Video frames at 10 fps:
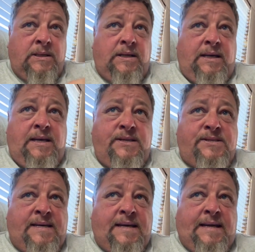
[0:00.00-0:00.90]
is
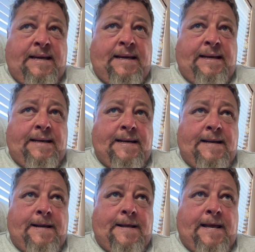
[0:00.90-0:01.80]
that it
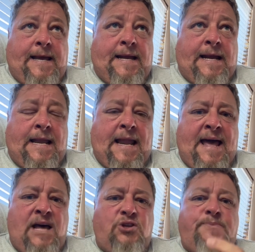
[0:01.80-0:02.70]

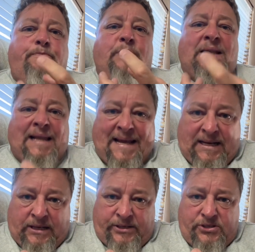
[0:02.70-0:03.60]
allows
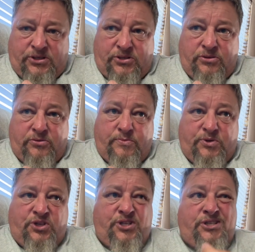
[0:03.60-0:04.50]
platelets
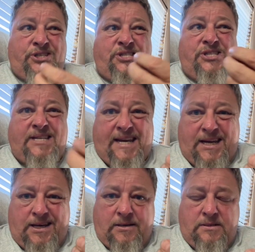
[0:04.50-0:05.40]
to
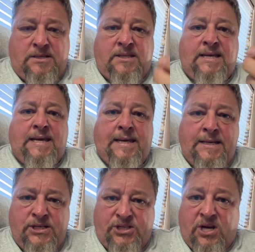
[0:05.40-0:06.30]
stick to the
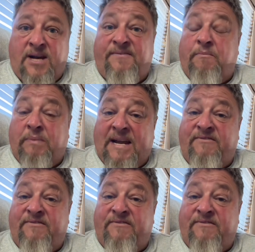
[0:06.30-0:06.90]
inside of a blood